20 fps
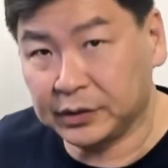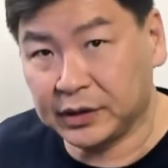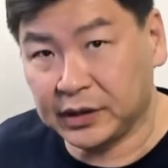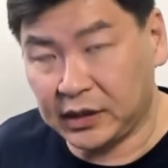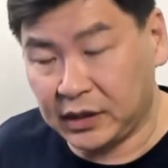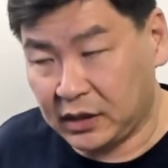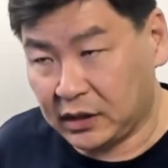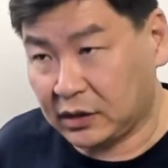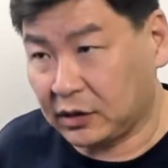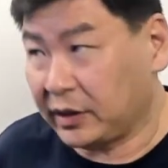
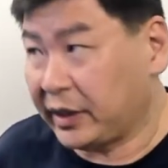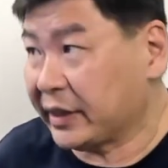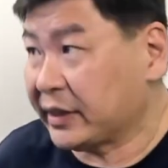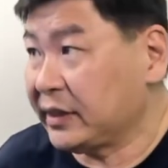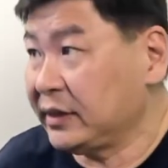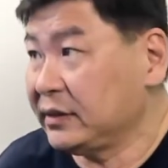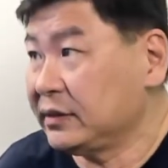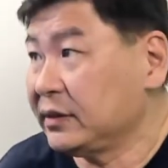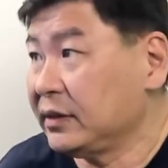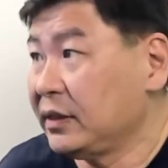the
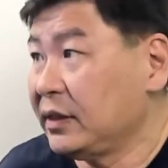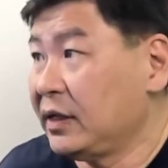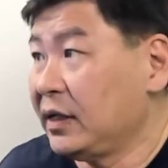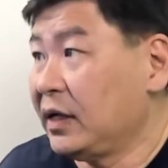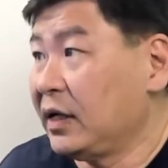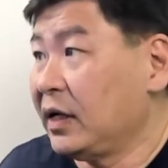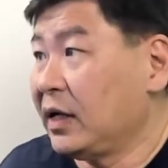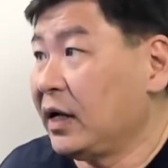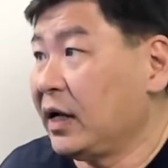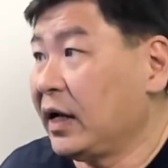connectors
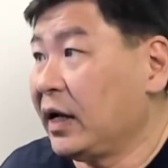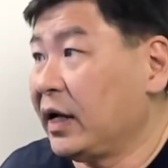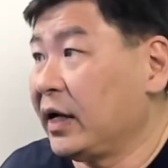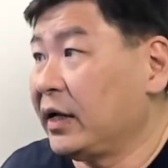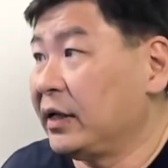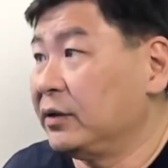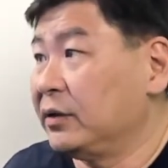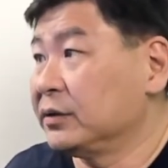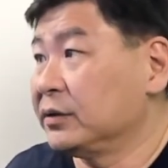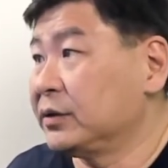
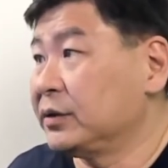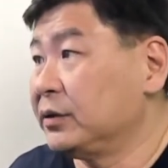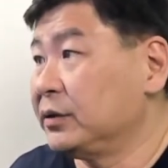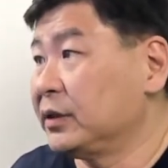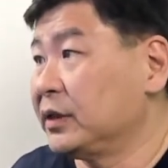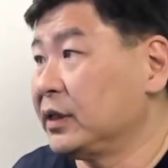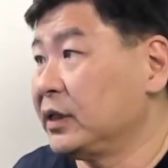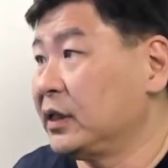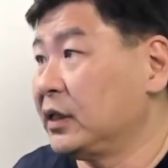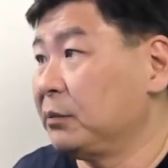and also
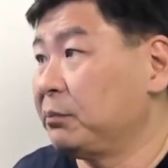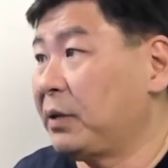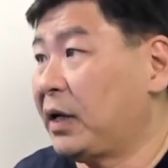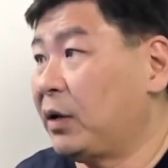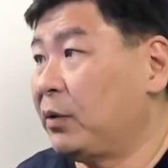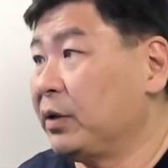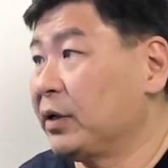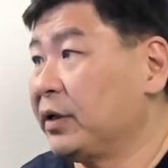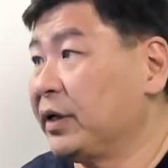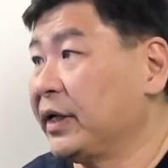the
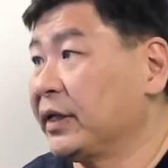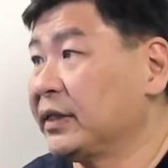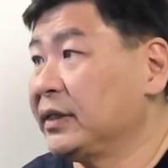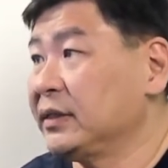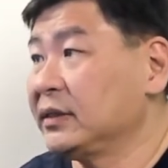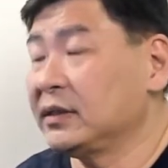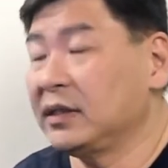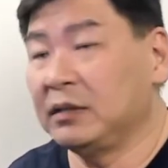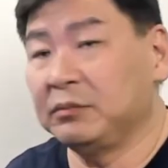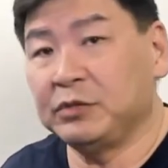power
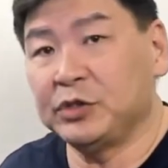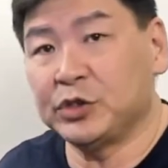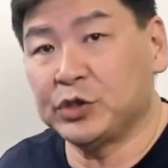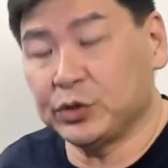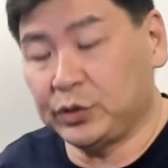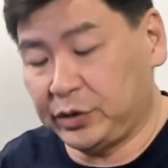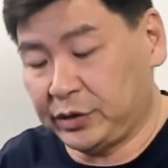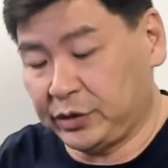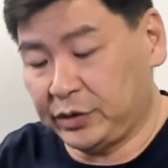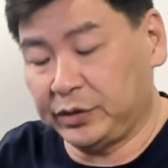connectors. Let me
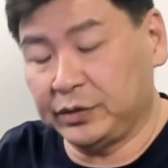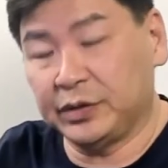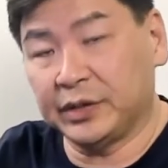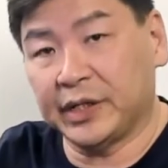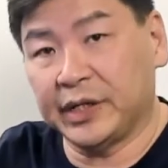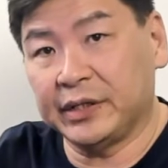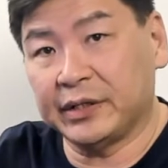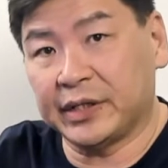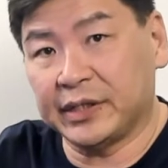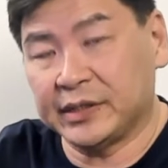show it to you.
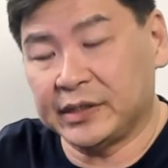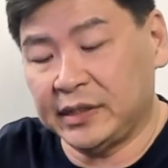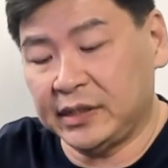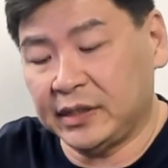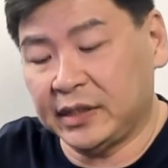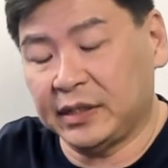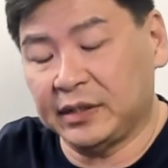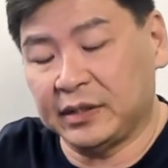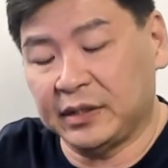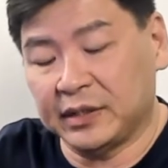Okay, you can see
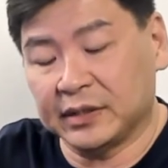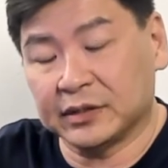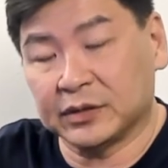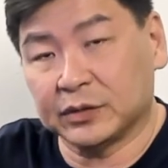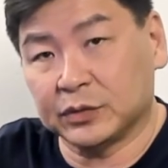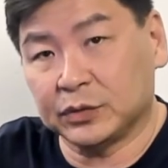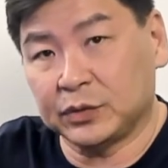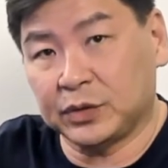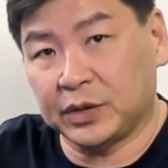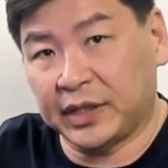that there's 2
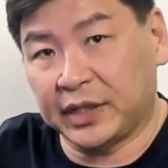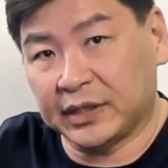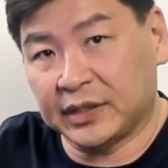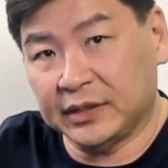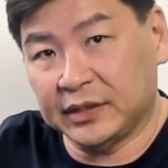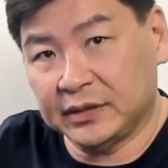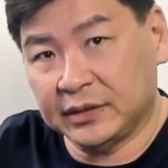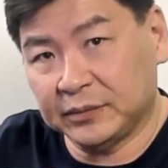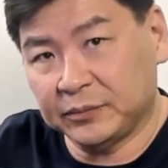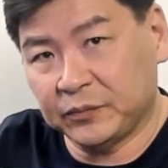
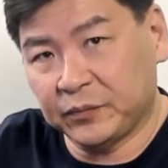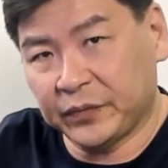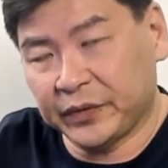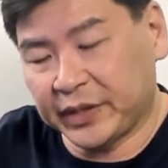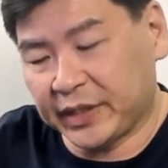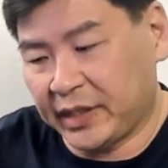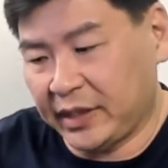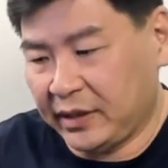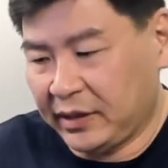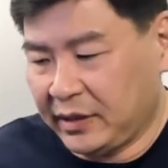connectors,
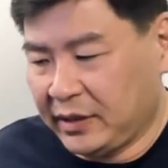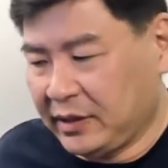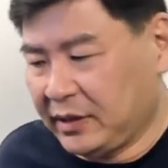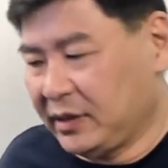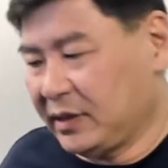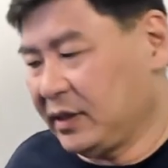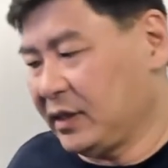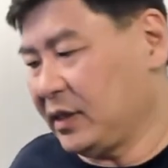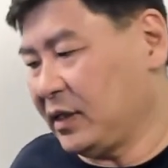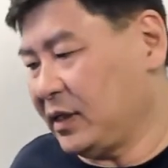okay?
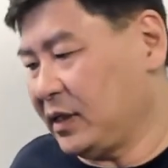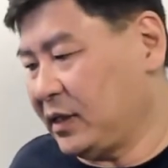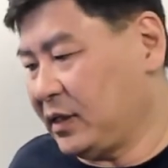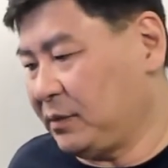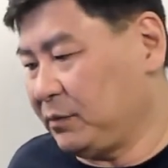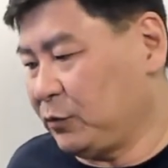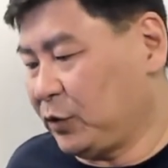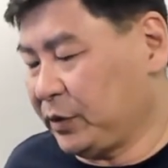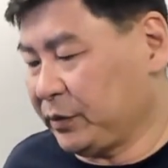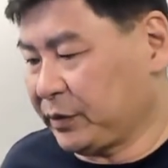
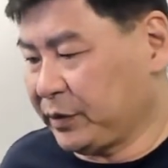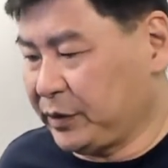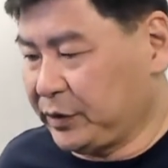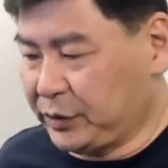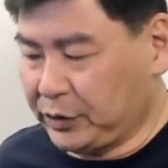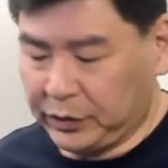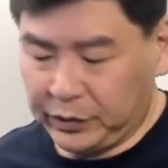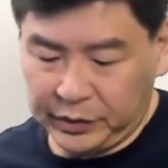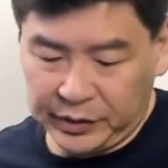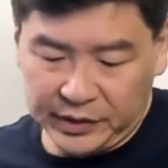What I'm going to
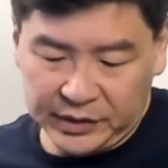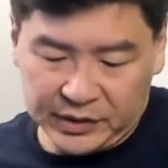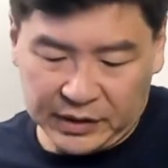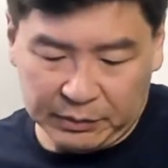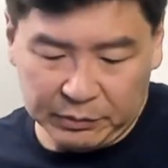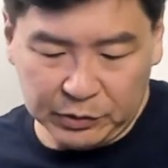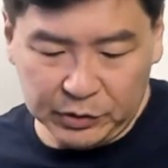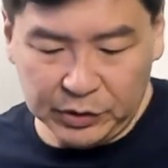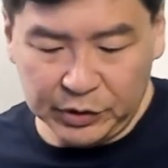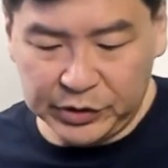do is
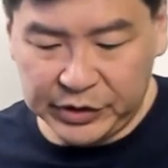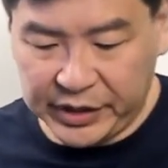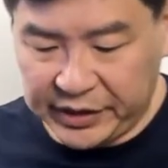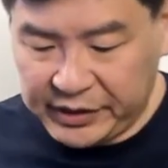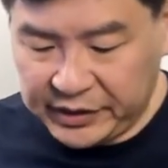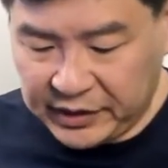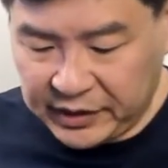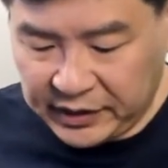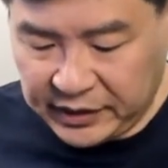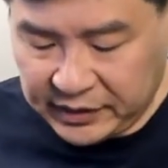I'm going to
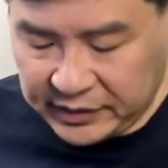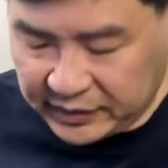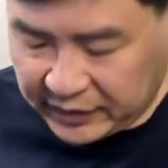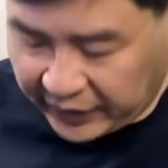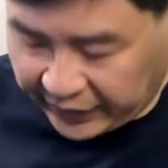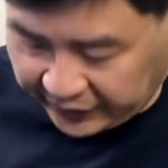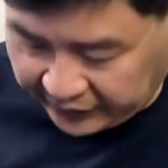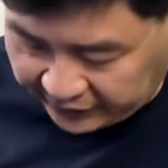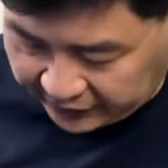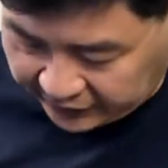gently
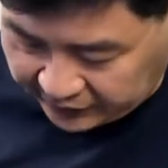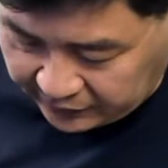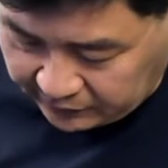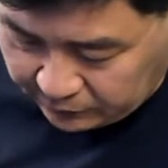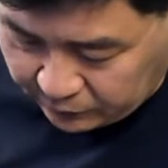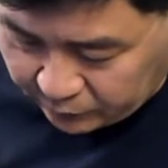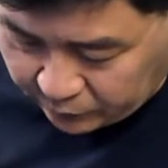slide it in,